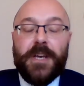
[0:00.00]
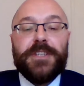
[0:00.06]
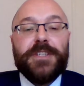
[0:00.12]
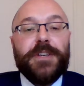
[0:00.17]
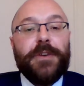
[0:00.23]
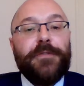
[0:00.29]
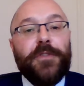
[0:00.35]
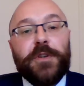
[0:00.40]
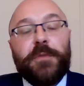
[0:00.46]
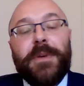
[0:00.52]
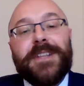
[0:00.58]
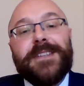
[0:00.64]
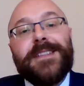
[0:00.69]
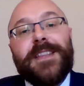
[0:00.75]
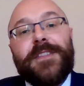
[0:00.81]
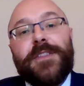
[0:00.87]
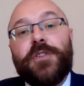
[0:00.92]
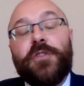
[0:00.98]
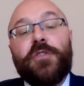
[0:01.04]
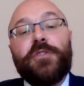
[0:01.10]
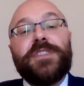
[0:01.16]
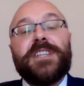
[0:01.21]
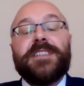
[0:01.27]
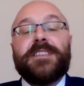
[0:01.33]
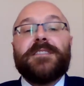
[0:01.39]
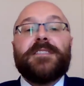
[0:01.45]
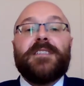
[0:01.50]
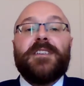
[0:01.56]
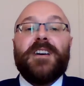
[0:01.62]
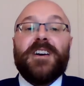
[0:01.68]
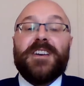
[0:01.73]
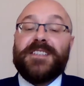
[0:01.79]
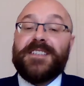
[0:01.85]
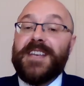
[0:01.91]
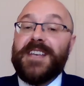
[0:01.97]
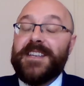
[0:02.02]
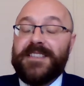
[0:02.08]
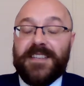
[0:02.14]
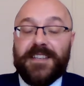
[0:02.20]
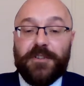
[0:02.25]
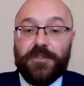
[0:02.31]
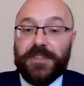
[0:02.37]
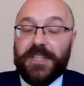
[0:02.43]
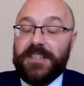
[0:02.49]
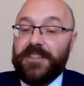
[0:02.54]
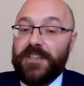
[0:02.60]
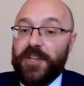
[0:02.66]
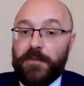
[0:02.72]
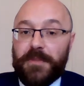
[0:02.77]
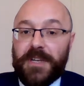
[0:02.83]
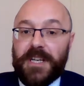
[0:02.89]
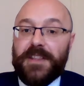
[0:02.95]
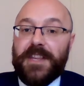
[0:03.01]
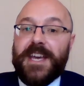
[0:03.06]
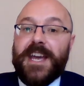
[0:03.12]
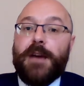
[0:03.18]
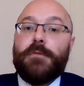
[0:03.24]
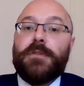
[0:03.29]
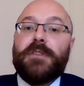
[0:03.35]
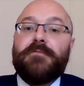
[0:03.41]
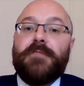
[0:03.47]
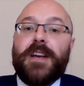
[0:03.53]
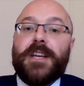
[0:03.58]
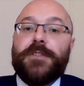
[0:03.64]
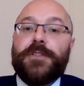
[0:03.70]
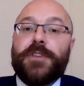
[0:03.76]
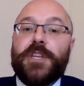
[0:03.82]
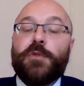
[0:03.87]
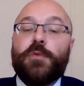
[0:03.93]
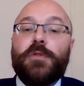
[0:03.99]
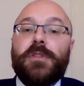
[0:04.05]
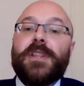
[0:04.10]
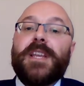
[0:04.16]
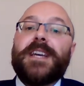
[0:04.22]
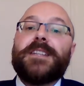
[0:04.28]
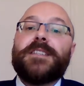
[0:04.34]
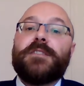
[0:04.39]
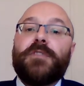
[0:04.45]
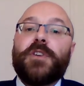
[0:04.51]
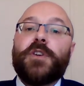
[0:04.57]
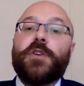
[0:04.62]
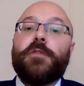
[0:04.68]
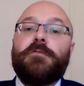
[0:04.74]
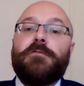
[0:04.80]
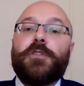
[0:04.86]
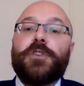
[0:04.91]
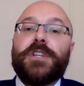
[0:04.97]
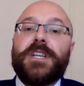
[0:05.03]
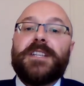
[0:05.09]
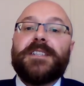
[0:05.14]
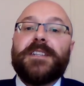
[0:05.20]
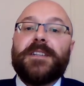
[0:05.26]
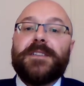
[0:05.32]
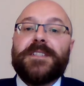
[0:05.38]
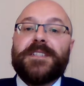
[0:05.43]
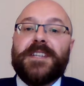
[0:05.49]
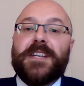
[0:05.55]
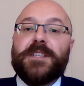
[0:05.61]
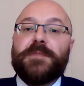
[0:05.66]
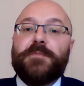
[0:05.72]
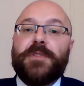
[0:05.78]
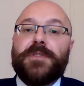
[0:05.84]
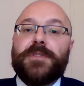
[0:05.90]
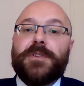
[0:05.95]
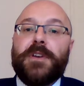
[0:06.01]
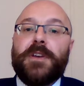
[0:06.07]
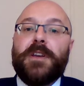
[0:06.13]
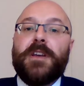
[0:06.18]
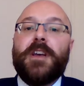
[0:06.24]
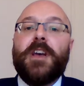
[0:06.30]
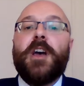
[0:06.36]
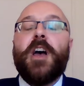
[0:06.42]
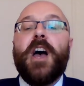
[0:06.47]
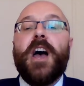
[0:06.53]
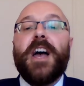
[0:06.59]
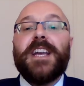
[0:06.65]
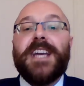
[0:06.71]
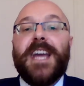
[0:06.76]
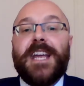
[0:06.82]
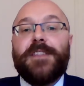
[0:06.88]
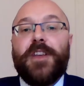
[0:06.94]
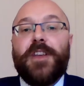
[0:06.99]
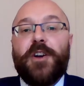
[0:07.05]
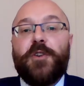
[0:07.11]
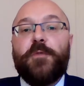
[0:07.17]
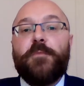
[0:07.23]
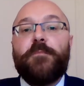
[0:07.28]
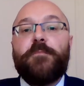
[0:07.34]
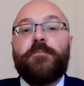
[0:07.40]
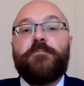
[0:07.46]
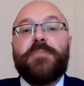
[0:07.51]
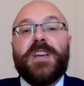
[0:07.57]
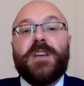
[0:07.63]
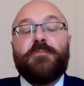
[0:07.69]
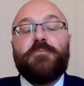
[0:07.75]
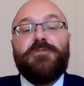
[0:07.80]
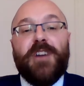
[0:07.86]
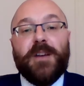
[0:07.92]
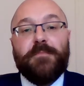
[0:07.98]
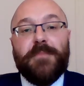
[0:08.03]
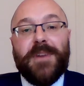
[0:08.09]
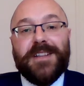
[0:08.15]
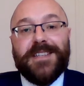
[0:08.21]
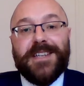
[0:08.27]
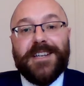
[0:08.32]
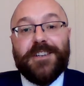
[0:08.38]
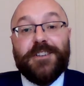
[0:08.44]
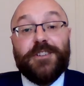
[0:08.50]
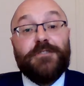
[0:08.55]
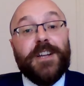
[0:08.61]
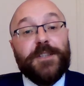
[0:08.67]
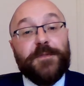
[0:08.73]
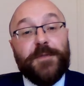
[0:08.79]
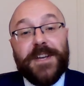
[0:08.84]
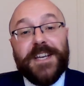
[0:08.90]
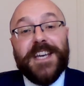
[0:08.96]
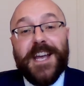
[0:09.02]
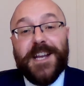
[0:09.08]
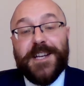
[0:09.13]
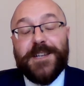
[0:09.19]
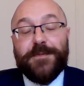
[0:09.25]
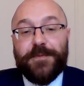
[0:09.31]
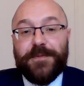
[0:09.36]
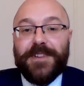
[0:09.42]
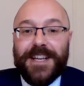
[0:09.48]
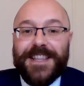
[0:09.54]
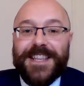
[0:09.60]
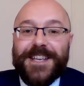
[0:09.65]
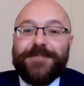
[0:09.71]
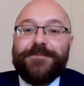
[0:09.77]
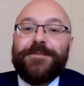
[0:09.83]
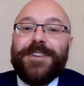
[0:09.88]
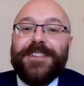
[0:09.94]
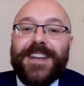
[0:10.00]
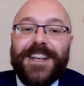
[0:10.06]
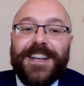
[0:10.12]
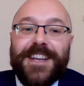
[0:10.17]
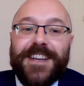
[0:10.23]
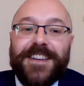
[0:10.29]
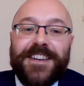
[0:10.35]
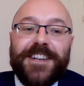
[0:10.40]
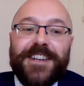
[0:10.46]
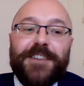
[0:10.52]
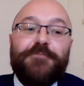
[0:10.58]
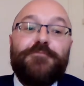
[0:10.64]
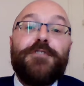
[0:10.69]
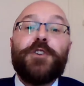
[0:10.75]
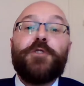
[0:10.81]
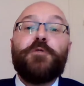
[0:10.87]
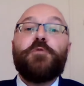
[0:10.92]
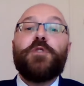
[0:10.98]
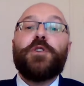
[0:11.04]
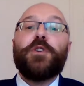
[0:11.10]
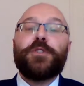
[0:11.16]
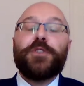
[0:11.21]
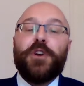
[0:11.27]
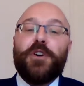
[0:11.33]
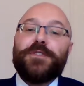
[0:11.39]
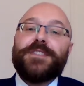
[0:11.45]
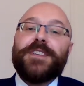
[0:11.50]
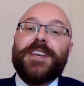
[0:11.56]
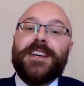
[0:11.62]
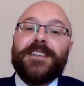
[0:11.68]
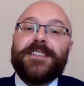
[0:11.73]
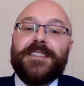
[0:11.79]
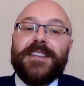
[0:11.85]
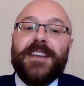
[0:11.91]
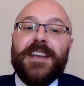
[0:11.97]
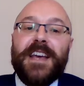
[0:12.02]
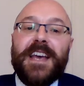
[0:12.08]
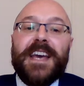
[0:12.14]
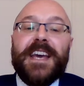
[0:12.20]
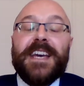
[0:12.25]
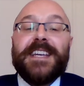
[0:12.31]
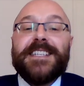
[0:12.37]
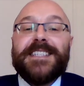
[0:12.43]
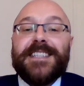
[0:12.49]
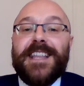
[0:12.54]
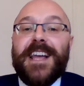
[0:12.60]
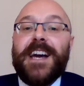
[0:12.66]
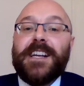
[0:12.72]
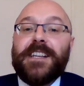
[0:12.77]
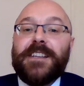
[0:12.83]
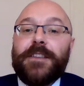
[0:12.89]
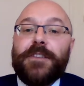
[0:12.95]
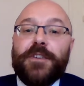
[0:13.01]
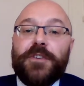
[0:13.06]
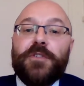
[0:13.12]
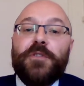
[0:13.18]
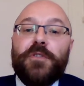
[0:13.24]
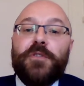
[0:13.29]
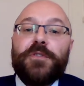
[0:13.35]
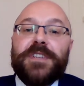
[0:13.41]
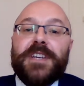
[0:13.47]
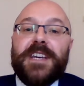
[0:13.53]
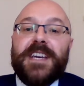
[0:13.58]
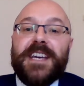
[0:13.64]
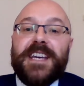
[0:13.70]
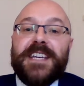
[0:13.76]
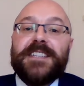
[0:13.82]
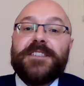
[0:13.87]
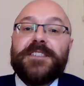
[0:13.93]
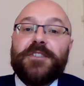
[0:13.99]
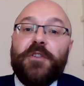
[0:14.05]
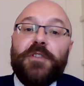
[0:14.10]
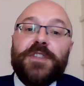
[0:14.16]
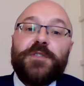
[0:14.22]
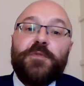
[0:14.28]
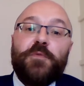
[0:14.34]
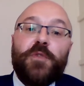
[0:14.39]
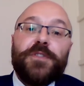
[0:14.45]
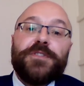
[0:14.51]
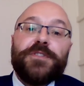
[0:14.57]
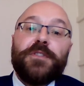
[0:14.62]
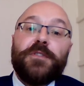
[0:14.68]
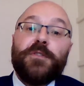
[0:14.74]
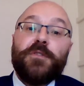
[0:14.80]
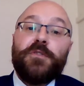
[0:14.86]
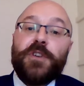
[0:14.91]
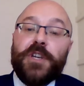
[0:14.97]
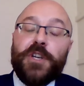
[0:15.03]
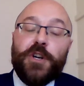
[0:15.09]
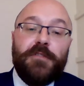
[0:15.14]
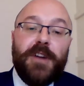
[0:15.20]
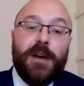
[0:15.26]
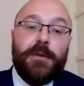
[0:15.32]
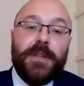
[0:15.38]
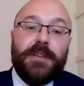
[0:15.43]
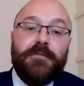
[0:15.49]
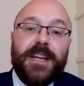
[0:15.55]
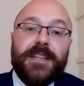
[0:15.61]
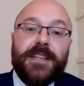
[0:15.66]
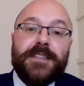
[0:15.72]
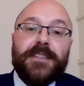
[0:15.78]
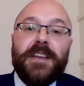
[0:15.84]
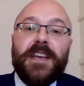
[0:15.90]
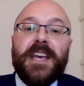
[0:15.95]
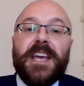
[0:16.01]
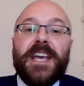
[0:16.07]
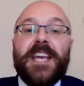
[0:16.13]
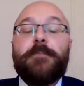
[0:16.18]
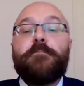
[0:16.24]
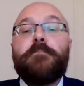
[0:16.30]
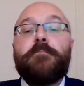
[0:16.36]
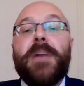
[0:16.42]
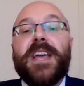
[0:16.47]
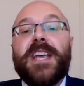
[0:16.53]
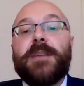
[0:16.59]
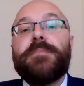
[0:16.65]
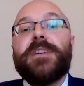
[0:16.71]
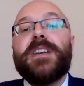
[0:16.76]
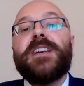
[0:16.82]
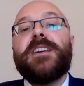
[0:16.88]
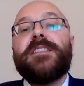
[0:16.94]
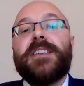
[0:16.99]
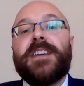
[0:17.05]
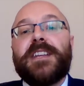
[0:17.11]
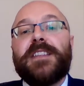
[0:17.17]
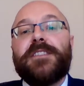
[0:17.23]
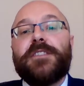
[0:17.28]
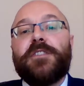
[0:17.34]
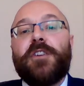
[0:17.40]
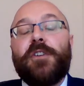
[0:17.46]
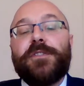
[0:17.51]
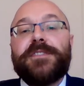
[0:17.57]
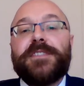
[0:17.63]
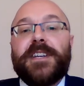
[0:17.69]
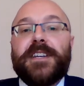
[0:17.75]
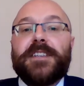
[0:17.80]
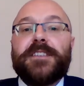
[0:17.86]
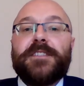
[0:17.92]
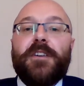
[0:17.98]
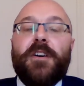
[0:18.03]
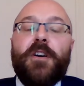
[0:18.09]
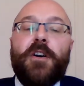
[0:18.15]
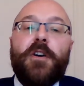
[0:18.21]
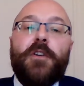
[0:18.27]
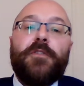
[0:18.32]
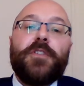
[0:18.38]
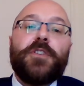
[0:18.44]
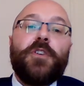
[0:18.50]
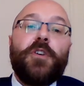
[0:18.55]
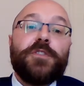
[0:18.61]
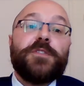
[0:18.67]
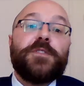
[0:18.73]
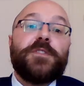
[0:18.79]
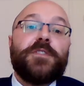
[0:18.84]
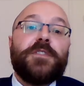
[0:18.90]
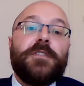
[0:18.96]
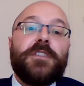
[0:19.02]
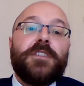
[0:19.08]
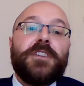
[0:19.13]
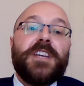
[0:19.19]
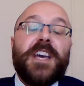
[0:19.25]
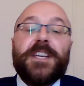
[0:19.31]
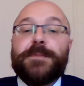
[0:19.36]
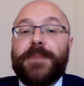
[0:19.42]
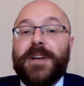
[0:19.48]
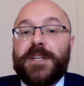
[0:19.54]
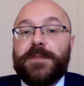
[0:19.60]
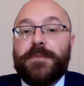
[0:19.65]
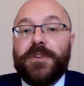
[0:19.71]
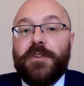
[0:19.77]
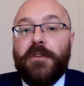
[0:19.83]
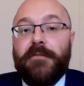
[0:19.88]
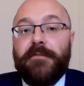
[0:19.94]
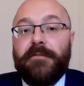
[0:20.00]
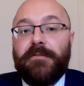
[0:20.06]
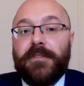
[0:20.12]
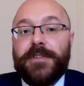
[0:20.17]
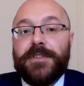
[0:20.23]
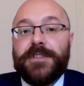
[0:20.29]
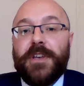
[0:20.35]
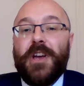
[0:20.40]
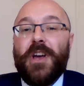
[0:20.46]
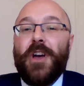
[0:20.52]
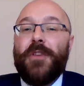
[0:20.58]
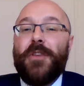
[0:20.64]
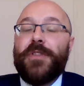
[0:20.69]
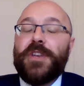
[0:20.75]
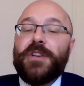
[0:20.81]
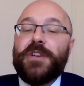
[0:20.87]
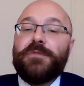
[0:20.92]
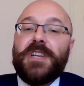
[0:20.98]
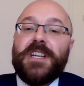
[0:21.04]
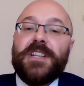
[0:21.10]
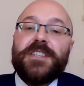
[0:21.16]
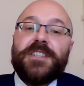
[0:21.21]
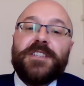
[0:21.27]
So fundamentally, the court isn't assessing or determining the hourly rate that you will later recover on detailed assessment. Again, though, being pragmatic, trying to engage in this in a real world context, it's likely that the court is going to want to look at your hourly rates. It may be that in the context of a costs and case management conference, that you need